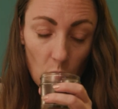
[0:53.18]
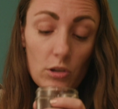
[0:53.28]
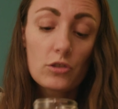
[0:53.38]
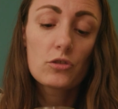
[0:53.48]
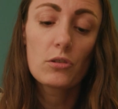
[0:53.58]

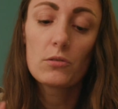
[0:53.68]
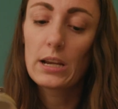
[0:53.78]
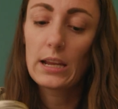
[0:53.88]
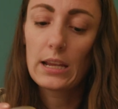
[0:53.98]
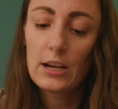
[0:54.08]
Which is true,
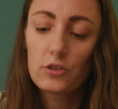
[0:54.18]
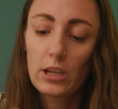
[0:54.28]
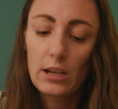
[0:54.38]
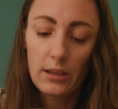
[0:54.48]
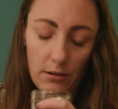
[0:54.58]
and I can
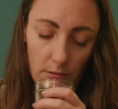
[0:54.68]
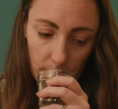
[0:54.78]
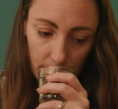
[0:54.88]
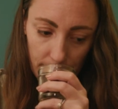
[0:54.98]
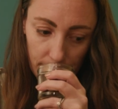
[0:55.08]
actually get a
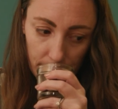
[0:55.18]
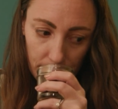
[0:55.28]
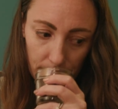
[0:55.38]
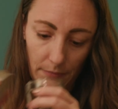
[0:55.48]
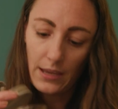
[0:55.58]
little
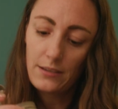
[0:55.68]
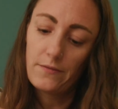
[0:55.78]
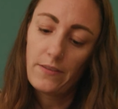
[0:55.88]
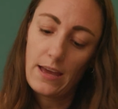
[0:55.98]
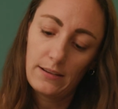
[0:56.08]

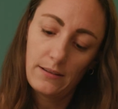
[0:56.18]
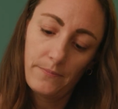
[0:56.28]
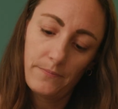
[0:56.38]
that.